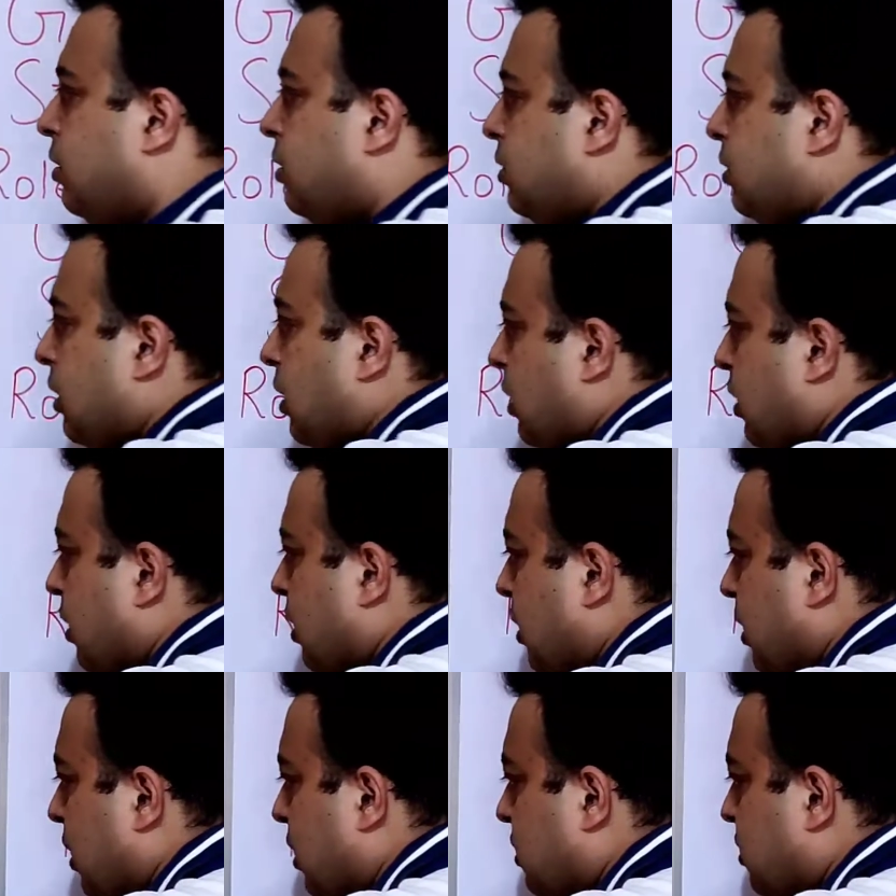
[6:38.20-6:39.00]

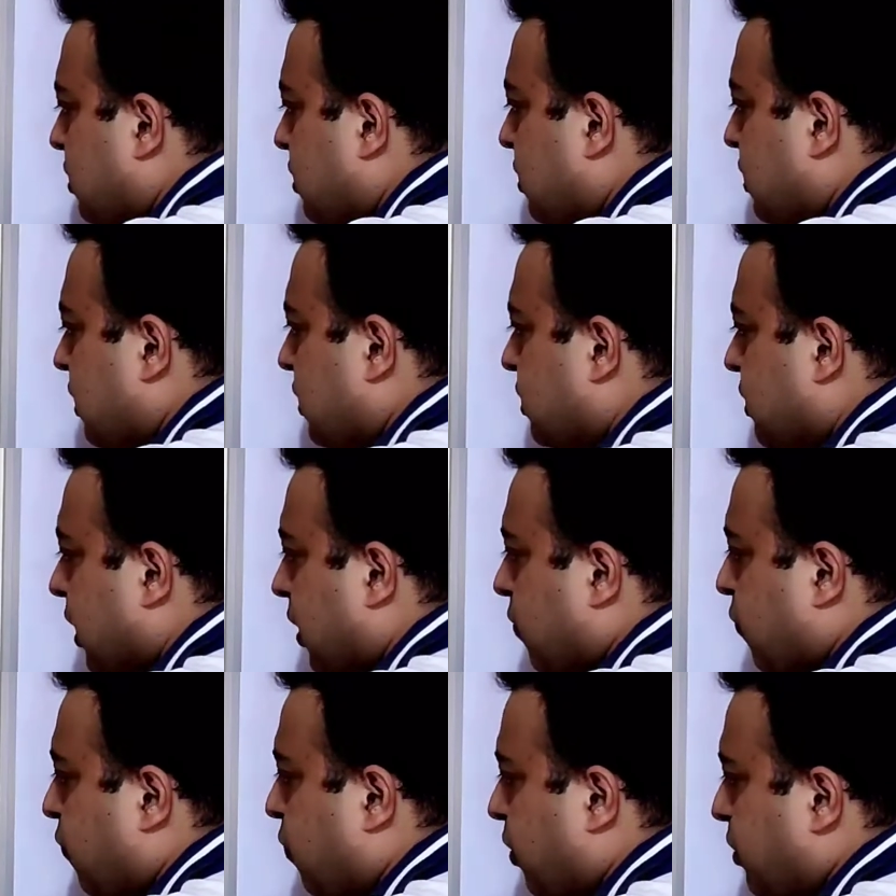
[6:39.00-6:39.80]
then hg
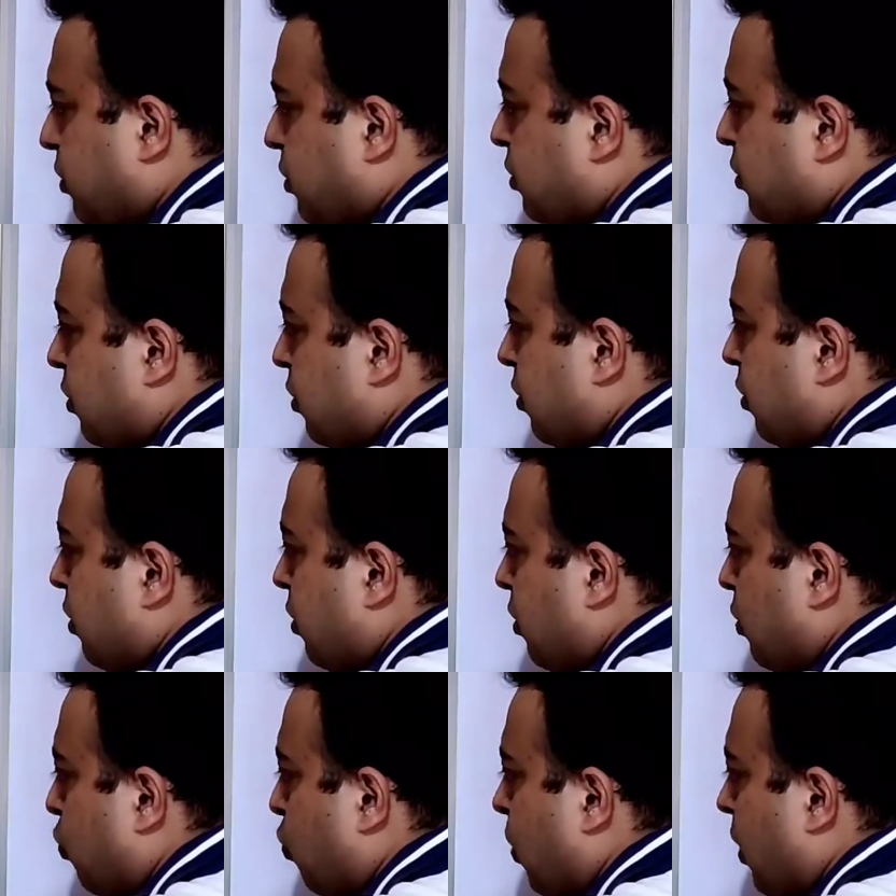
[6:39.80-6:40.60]
check first.
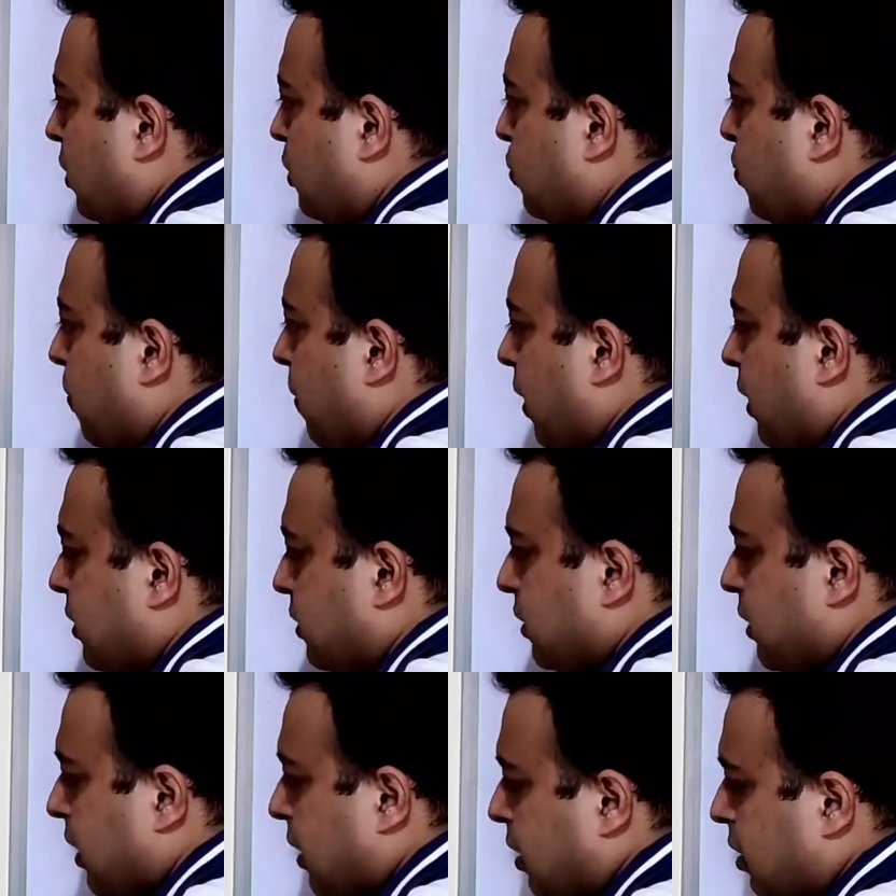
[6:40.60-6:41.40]

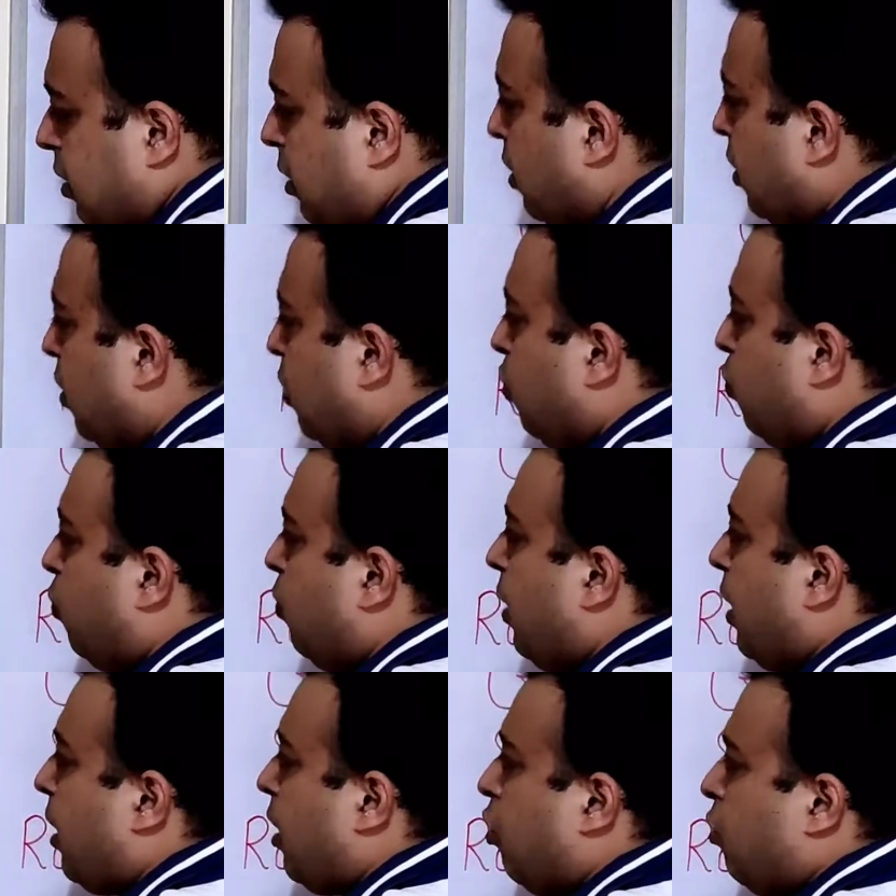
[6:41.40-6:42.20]
qh5 check
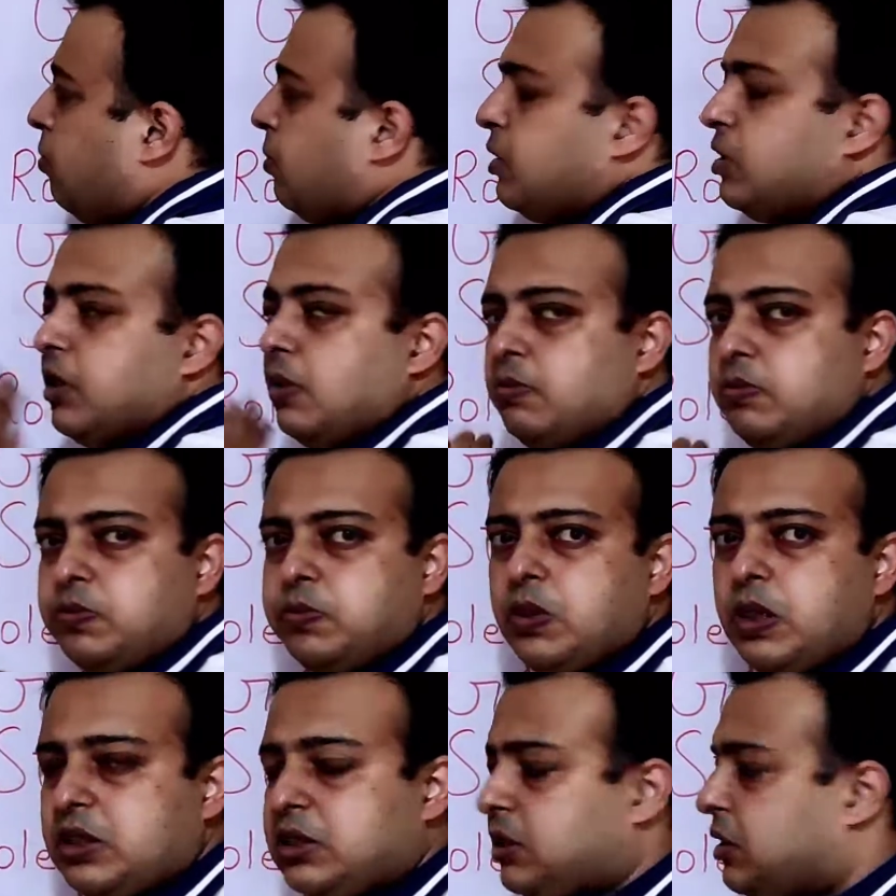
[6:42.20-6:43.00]
would allow
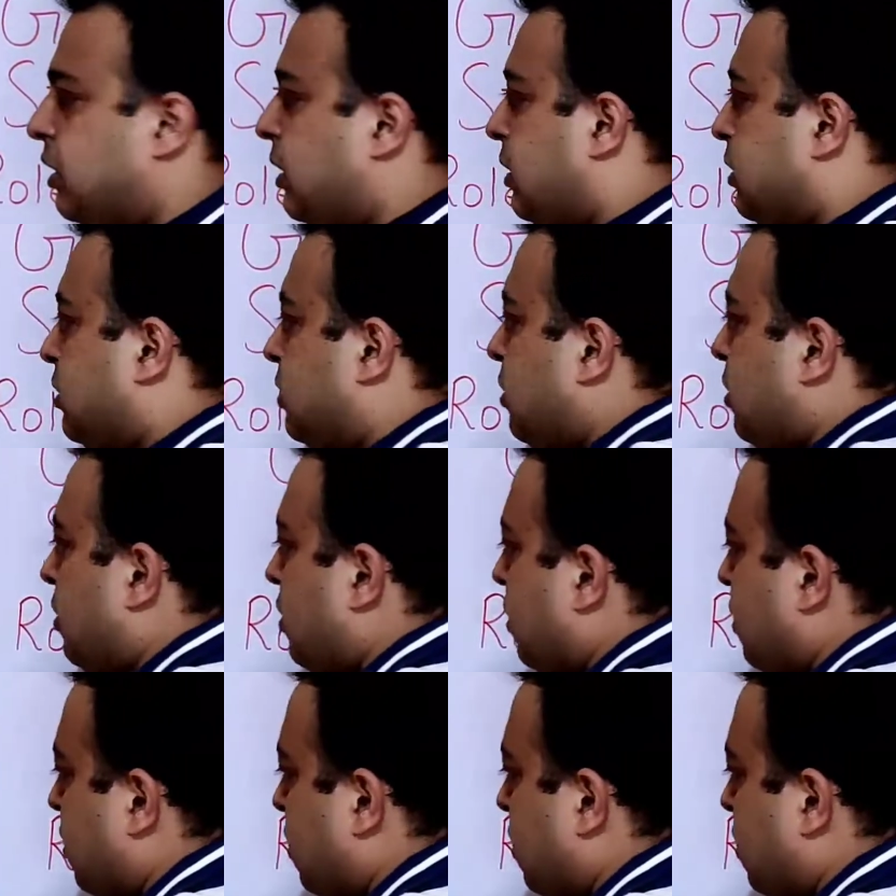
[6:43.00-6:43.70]
bishop h6.